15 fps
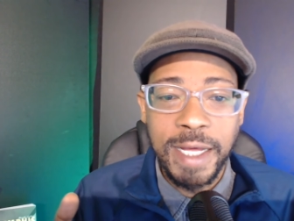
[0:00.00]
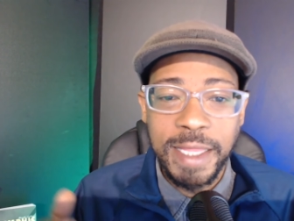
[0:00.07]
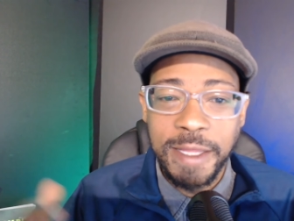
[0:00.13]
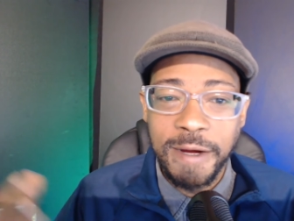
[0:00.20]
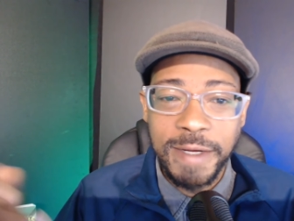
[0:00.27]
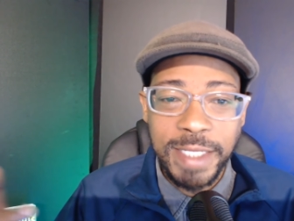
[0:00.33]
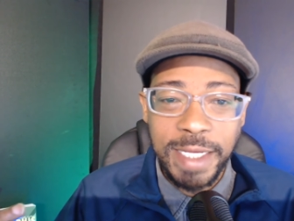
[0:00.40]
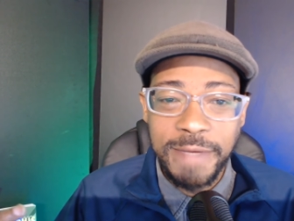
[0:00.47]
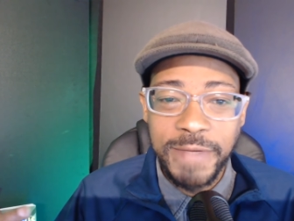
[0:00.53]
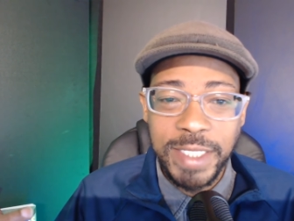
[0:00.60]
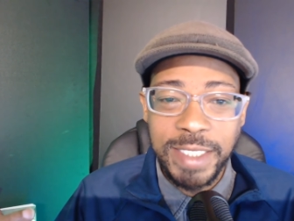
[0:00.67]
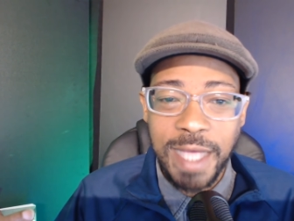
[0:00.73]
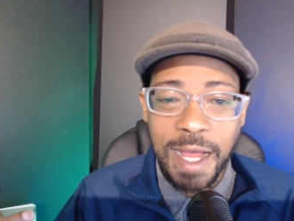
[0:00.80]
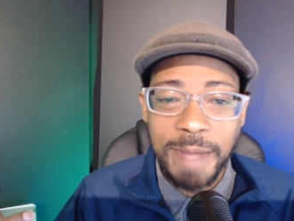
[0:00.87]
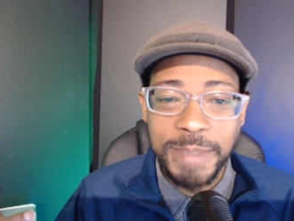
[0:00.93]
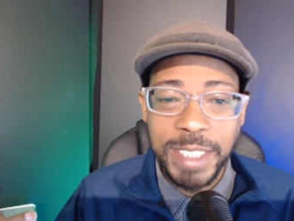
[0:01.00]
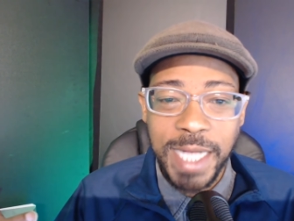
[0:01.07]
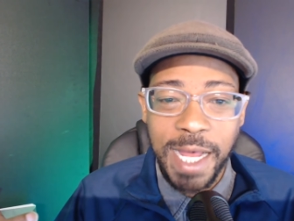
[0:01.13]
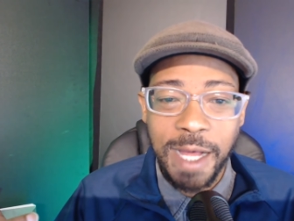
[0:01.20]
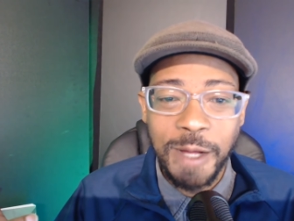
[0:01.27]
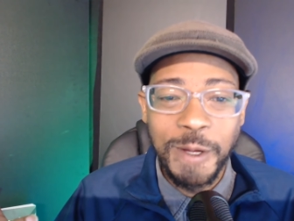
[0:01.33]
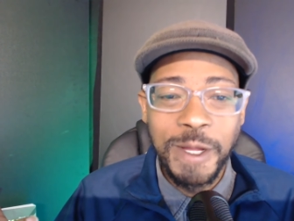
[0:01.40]
Uh, there are even times
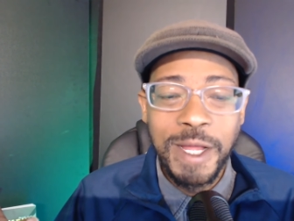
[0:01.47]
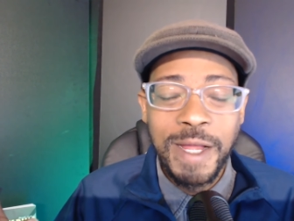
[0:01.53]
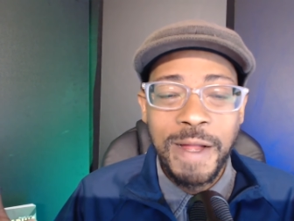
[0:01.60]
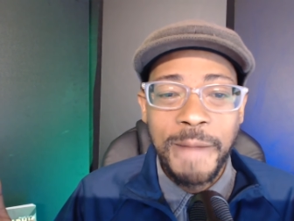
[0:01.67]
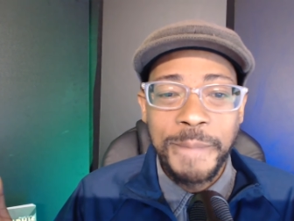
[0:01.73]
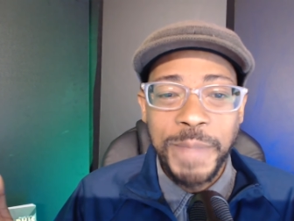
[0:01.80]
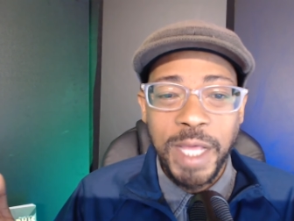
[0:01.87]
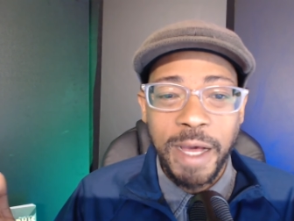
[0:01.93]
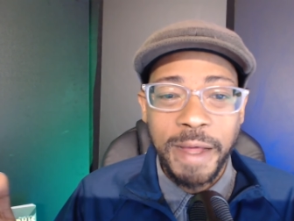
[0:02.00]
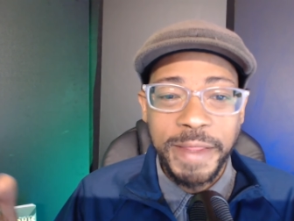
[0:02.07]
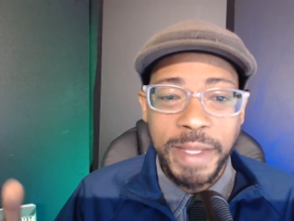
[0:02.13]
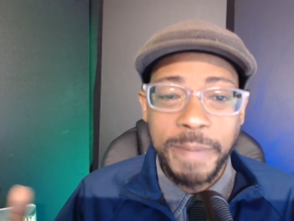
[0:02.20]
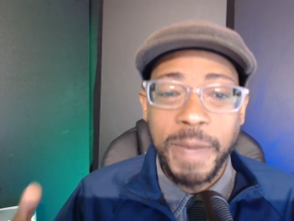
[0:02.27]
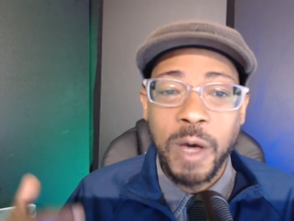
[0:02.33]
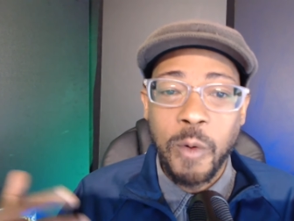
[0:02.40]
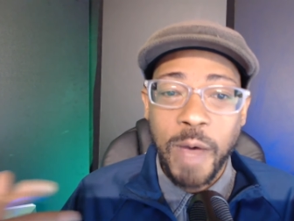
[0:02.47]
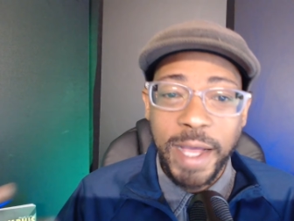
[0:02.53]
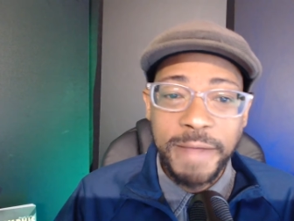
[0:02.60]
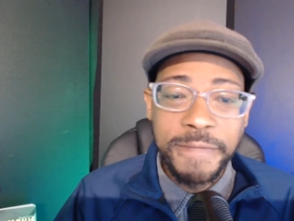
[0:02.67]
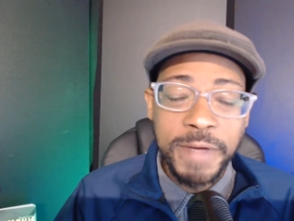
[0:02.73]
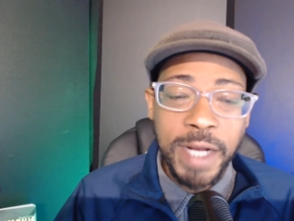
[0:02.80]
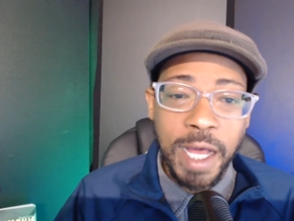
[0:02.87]
now uh, that my
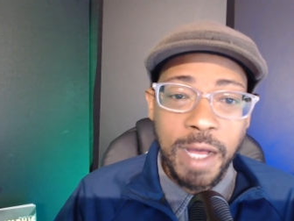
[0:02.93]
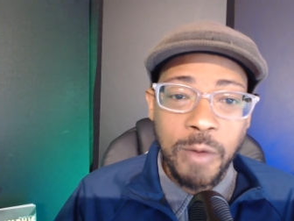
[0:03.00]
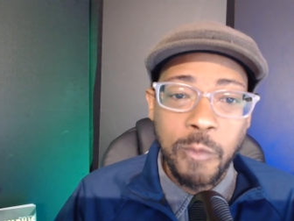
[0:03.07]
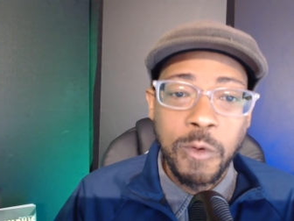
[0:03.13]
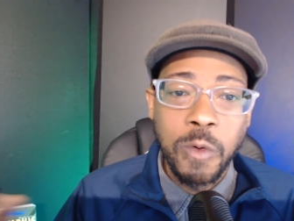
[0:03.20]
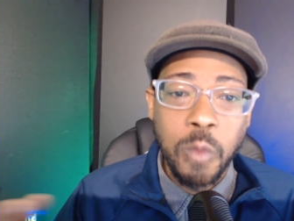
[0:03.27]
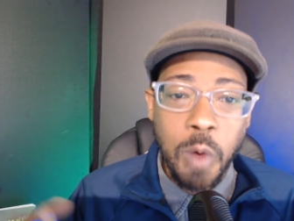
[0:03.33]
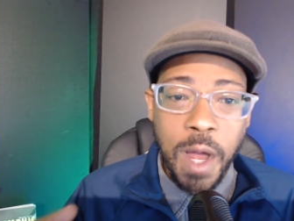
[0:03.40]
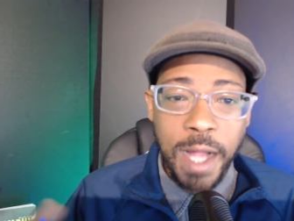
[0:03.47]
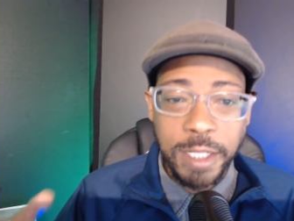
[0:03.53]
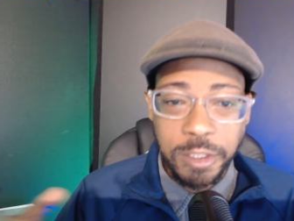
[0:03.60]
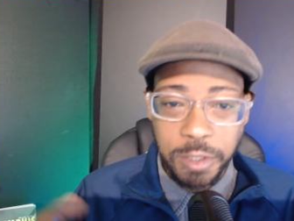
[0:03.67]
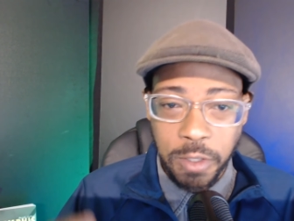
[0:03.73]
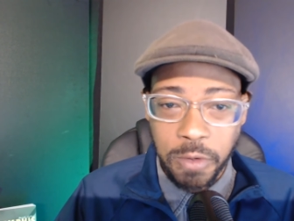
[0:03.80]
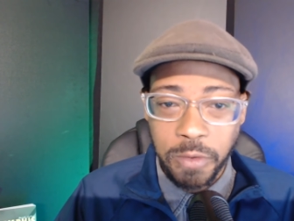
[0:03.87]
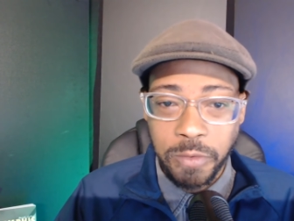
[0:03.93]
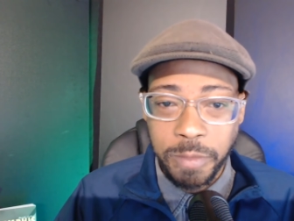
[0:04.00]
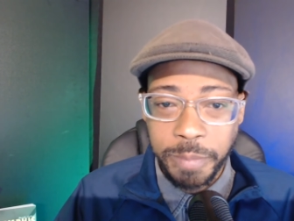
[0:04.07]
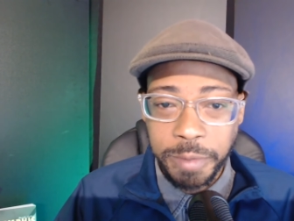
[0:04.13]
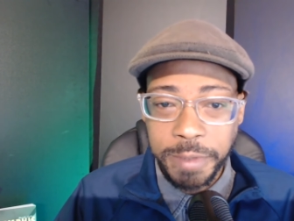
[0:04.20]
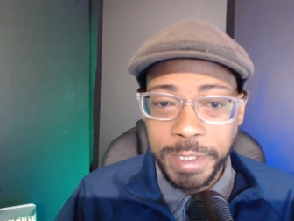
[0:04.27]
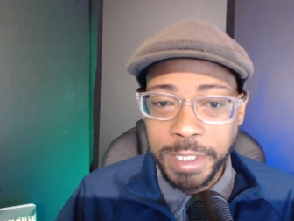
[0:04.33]
wife and I will watch
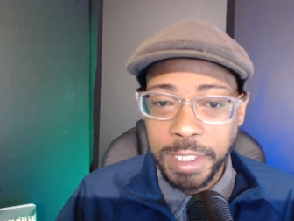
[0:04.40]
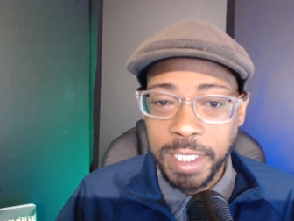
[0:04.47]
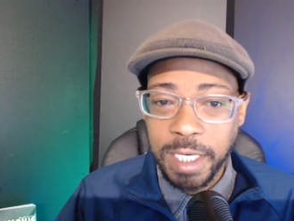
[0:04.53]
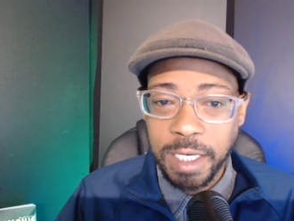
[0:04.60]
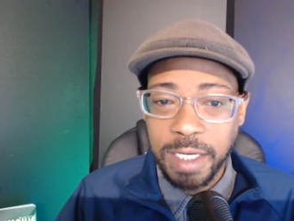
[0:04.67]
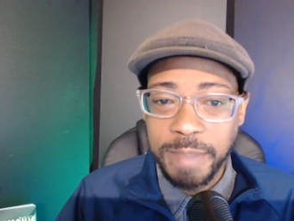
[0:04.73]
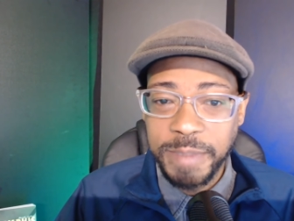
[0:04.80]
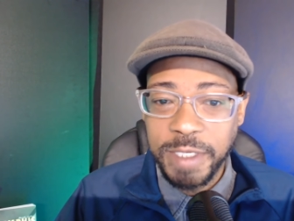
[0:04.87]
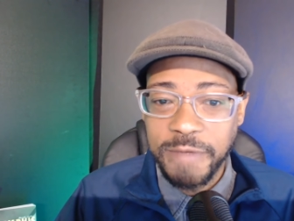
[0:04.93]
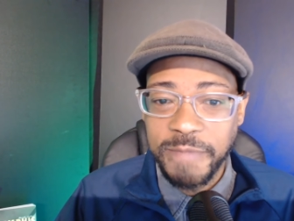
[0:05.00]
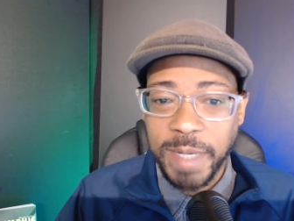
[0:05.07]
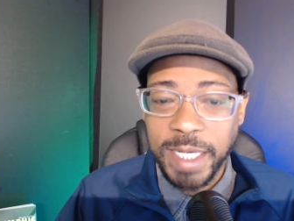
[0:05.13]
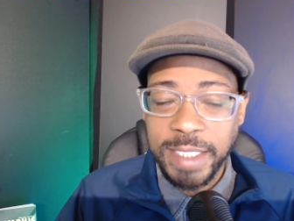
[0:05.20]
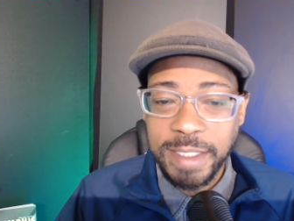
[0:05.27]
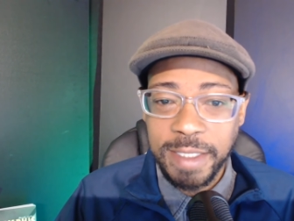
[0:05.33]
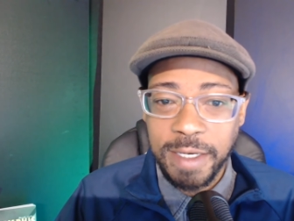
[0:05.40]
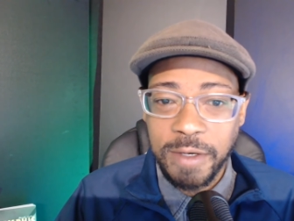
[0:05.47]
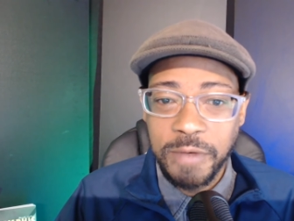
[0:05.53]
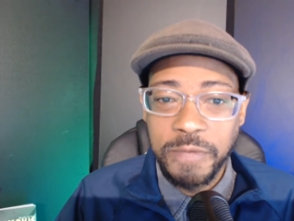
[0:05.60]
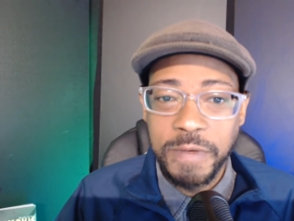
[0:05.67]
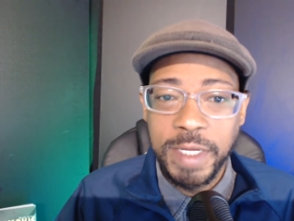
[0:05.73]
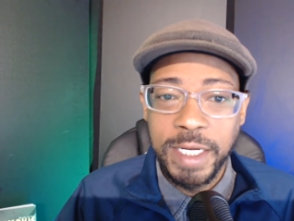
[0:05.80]
old preaching clips of
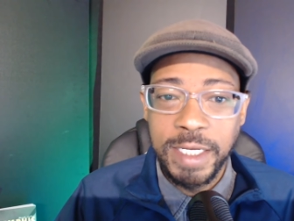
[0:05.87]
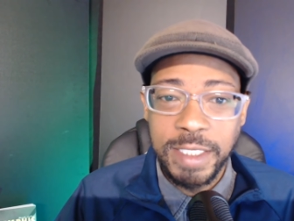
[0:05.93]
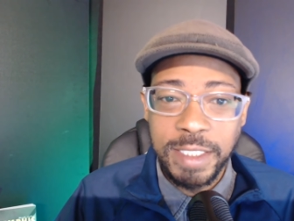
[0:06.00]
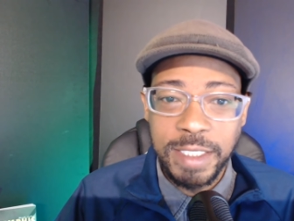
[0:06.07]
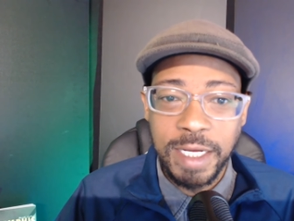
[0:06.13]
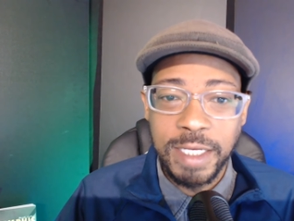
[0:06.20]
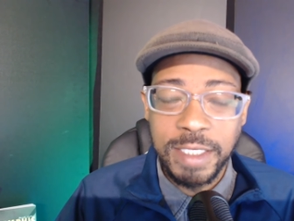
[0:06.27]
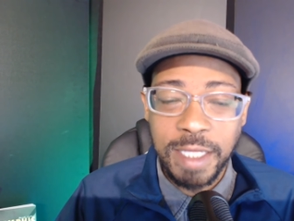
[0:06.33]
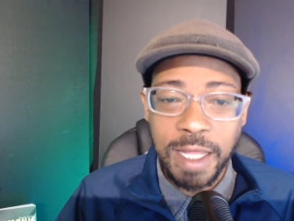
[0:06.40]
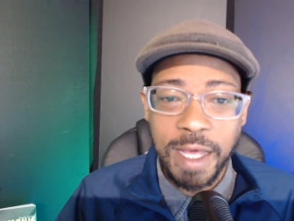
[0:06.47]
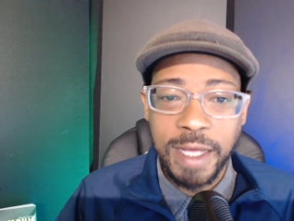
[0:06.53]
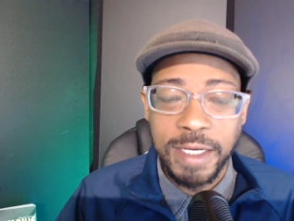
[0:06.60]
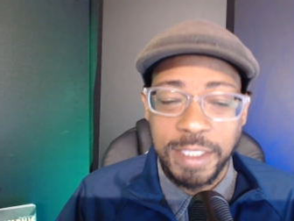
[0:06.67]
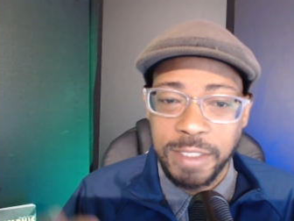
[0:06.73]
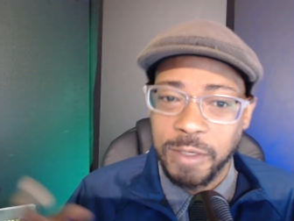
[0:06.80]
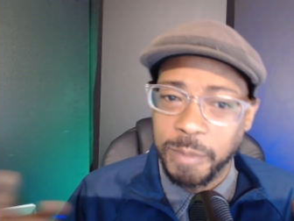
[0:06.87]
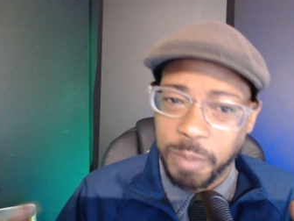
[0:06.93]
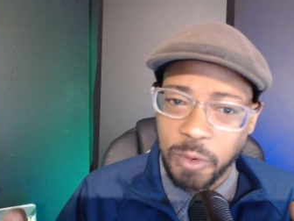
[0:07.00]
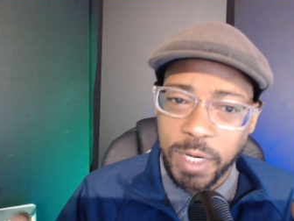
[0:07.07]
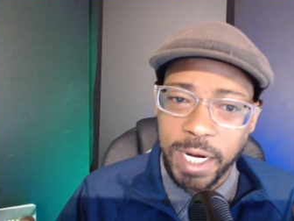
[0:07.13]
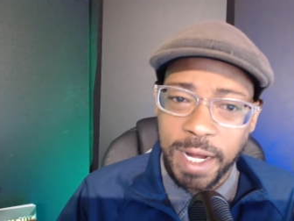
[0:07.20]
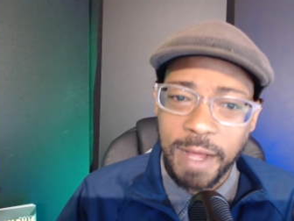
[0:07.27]
myself, and it's just like she'll
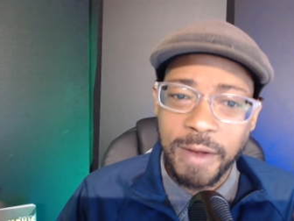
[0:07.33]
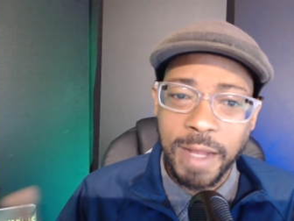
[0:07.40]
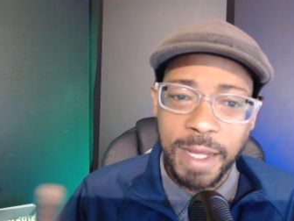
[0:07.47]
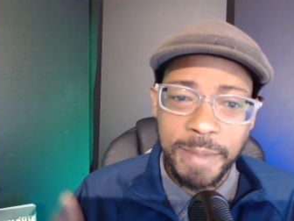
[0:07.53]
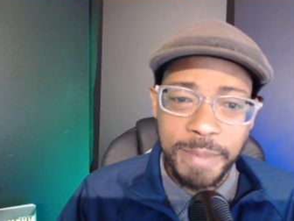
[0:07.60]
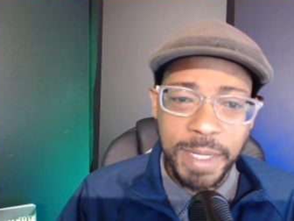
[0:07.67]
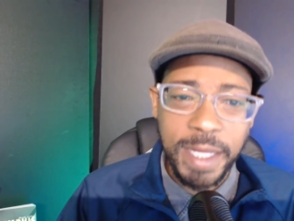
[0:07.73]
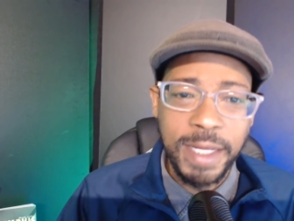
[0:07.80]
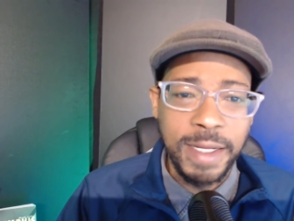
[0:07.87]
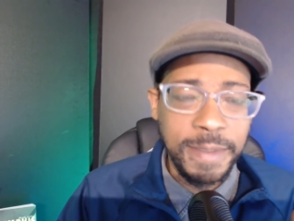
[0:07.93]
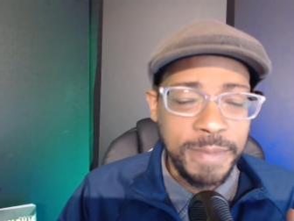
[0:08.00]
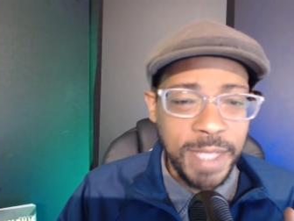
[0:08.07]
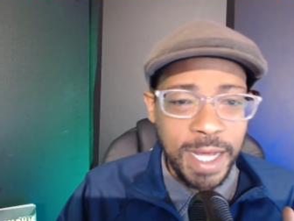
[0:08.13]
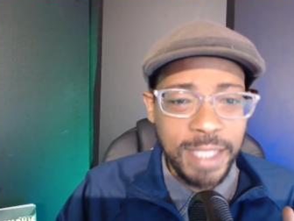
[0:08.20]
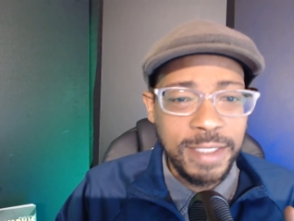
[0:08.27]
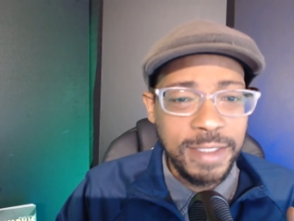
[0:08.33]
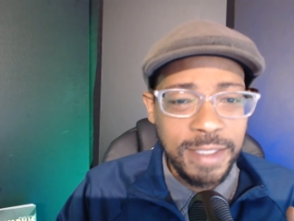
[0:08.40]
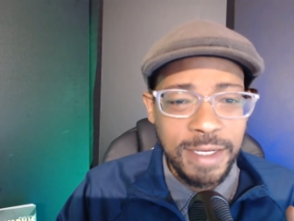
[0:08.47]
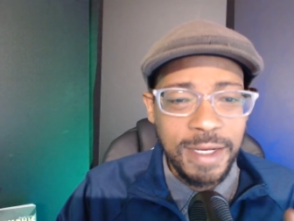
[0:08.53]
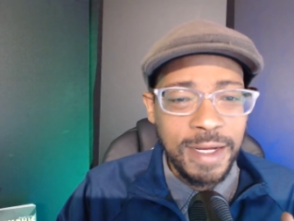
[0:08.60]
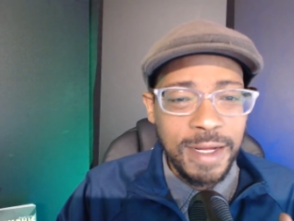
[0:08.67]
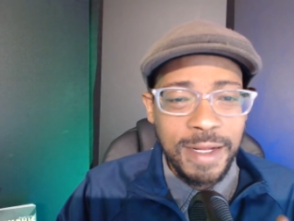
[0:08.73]
point it out, like, "Babe,
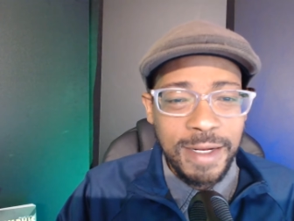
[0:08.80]
that's